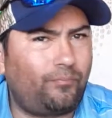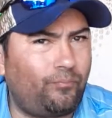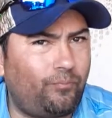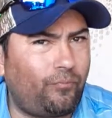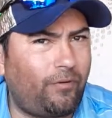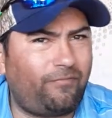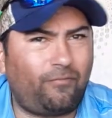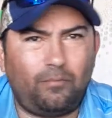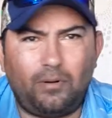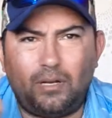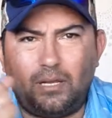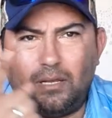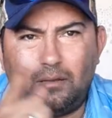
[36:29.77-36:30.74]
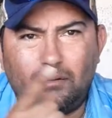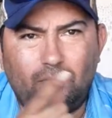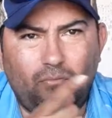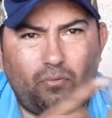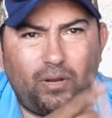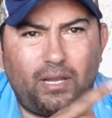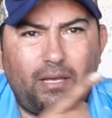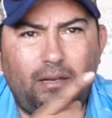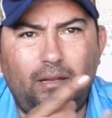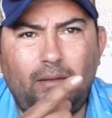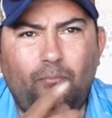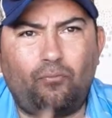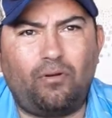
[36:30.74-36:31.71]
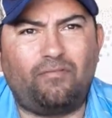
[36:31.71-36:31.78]
Preferably
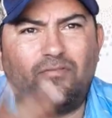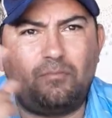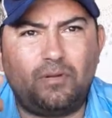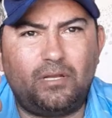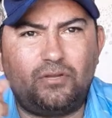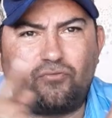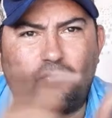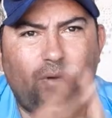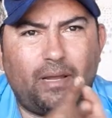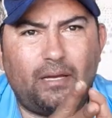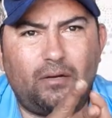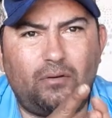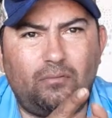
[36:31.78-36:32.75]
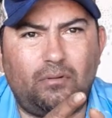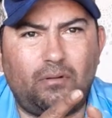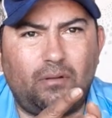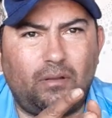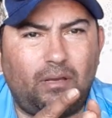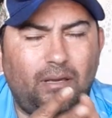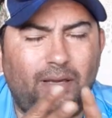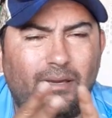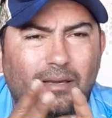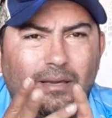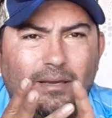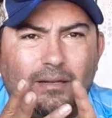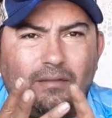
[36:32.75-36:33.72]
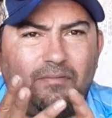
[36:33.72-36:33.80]
red, preferably trout,
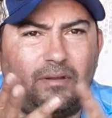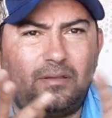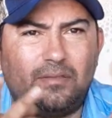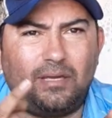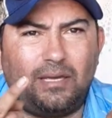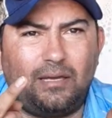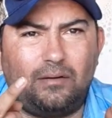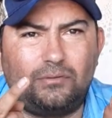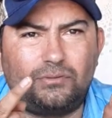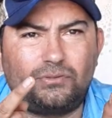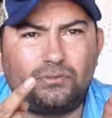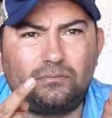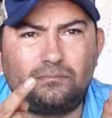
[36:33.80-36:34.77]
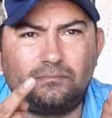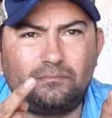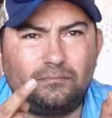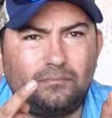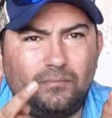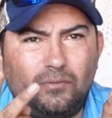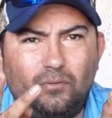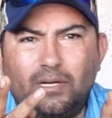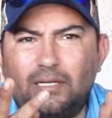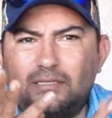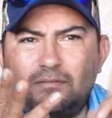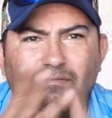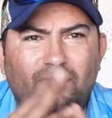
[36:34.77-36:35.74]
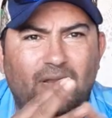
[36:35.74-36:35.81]
and if anything else, we'll get
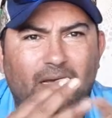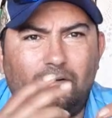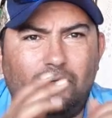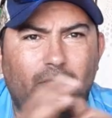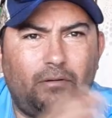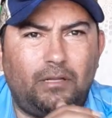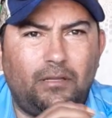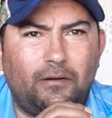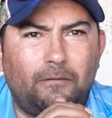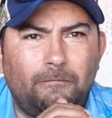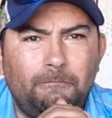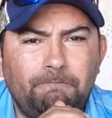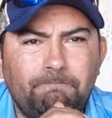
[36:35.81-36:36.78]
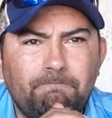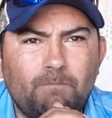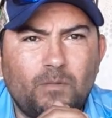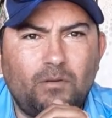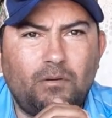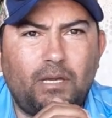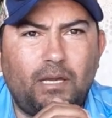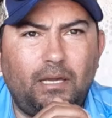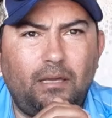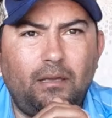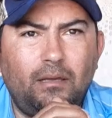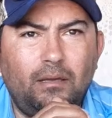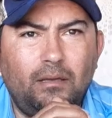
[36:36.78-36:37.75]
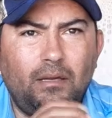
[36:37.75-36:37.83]
some flounder in there.
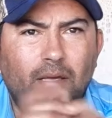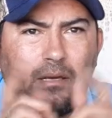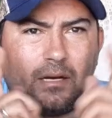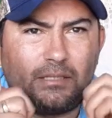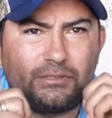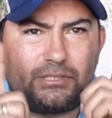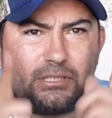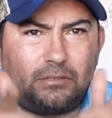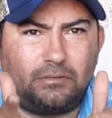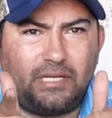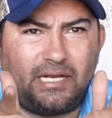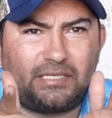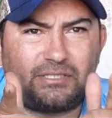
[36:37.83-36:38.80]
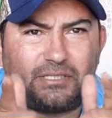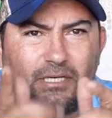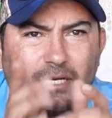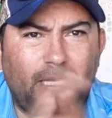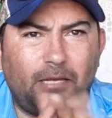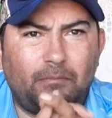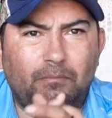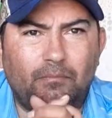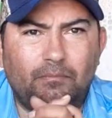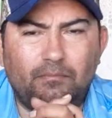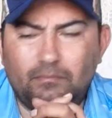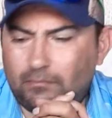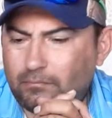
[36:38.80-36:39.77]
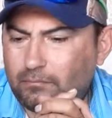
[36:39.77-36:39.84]
Okay? Until next time,
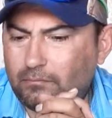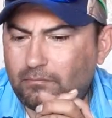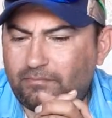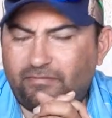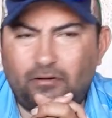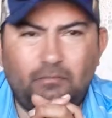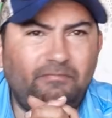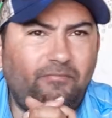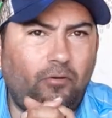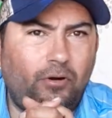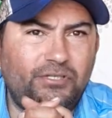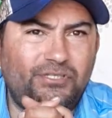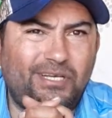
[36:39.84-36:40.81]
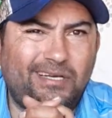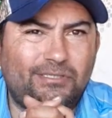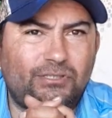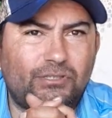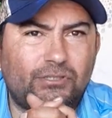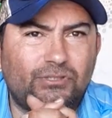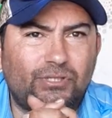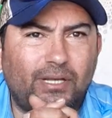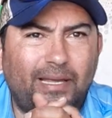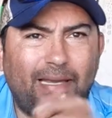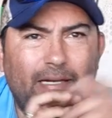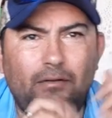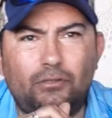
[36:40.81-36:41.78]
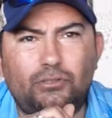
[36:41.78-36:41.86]
from far Texas,
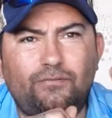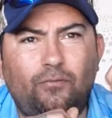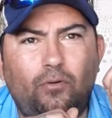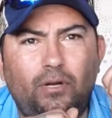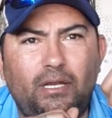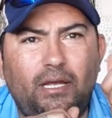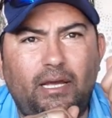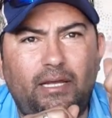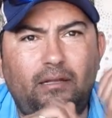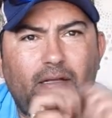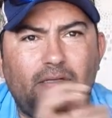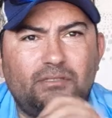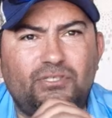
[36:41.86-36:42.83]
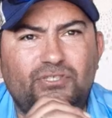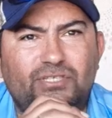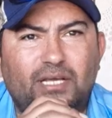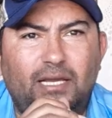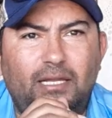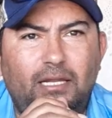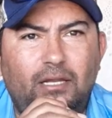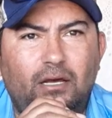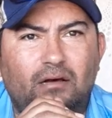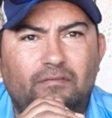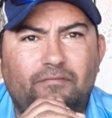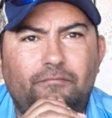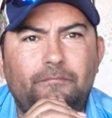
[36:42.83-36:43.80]
Anglers 48 signing off.